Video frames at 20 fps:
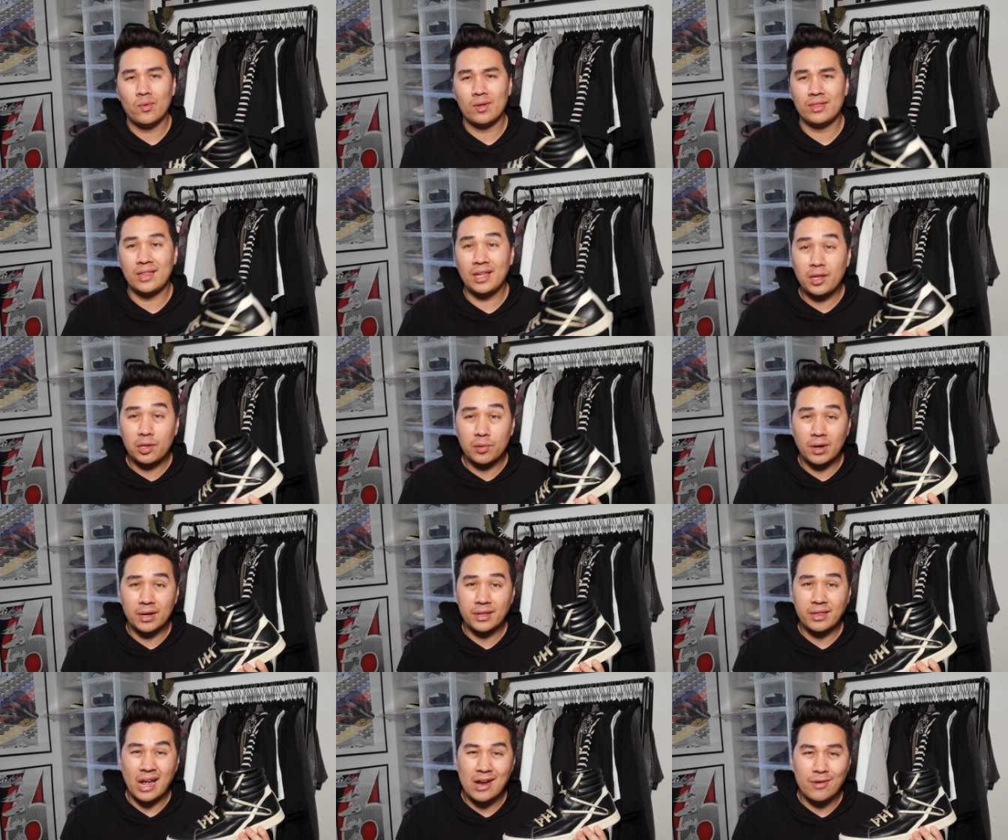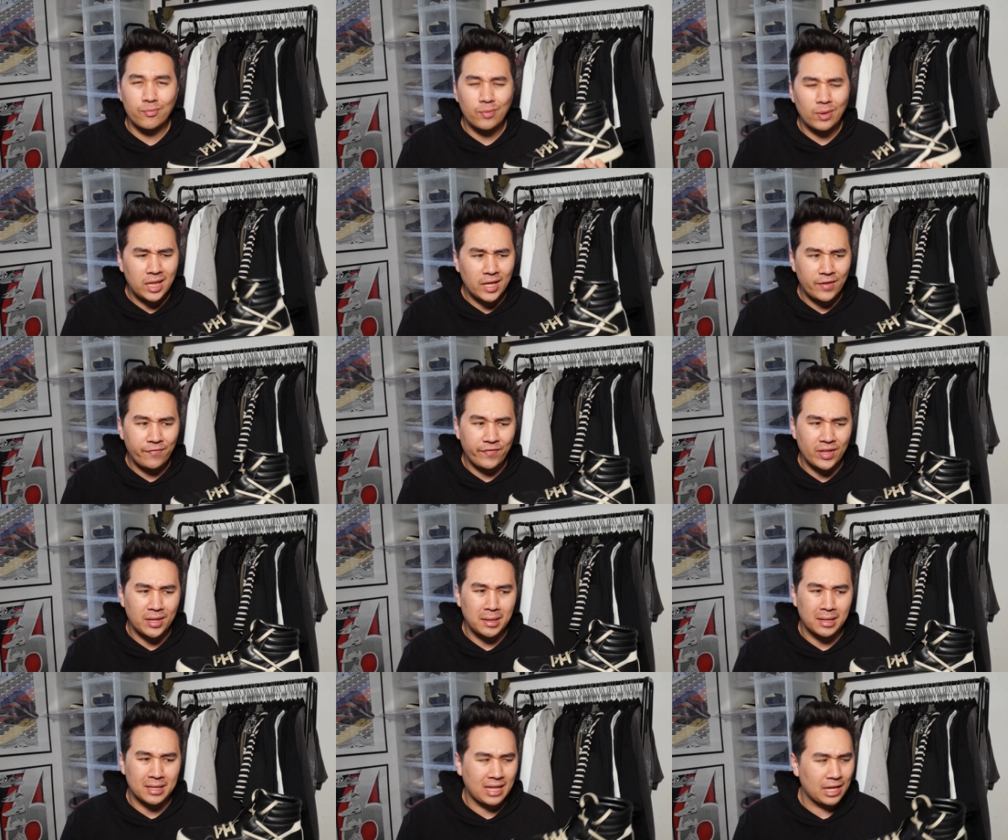These ones, I really
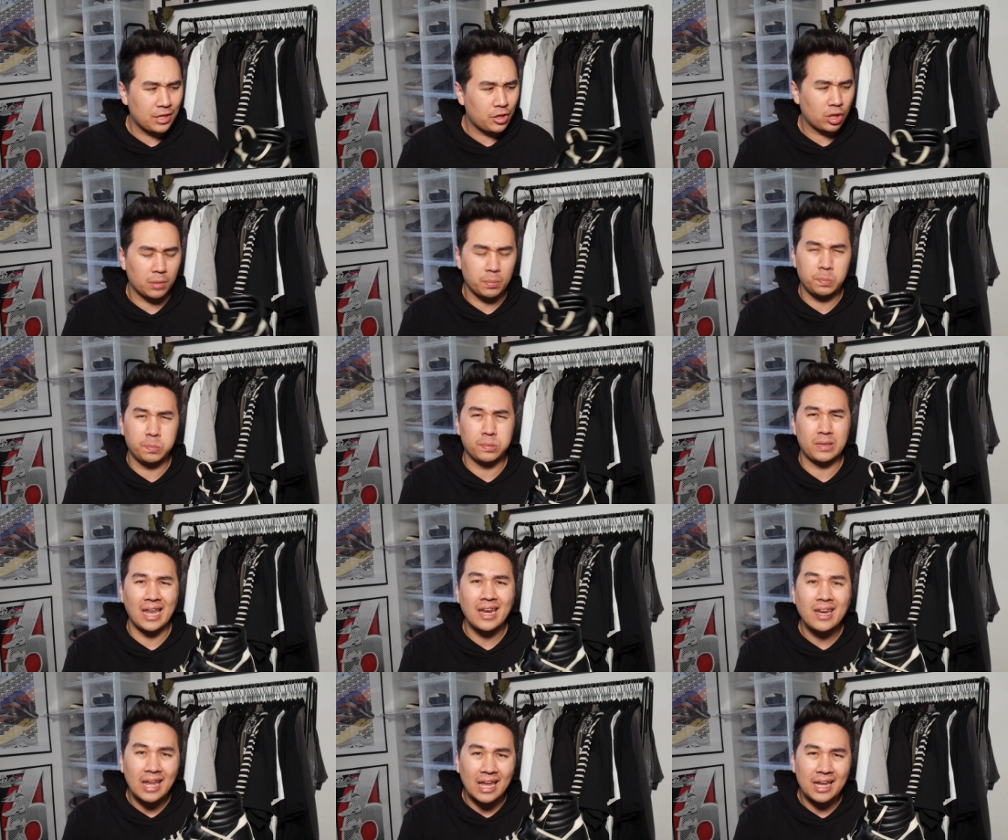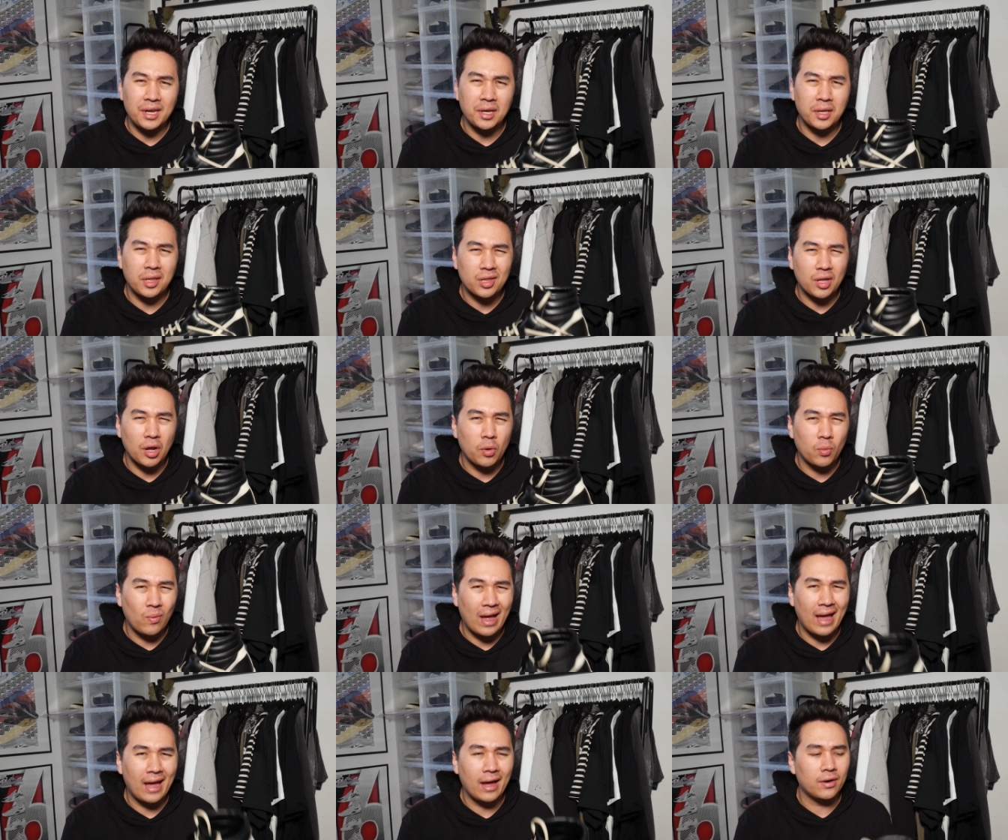feel like they just blend in so
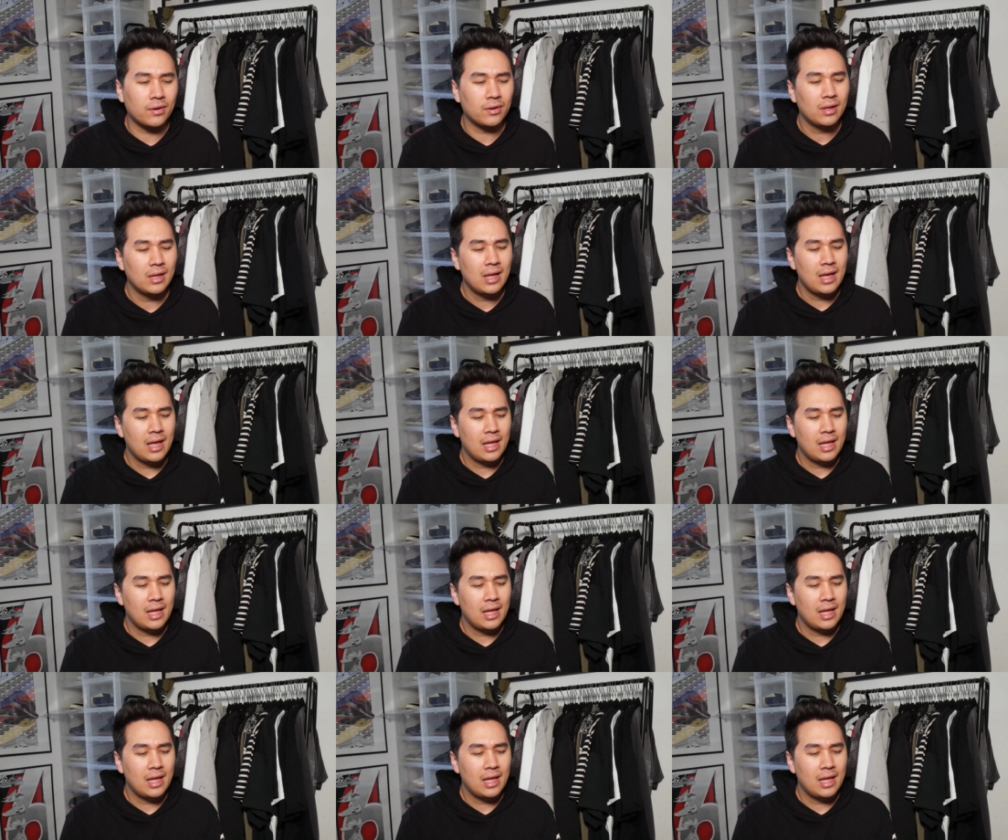well.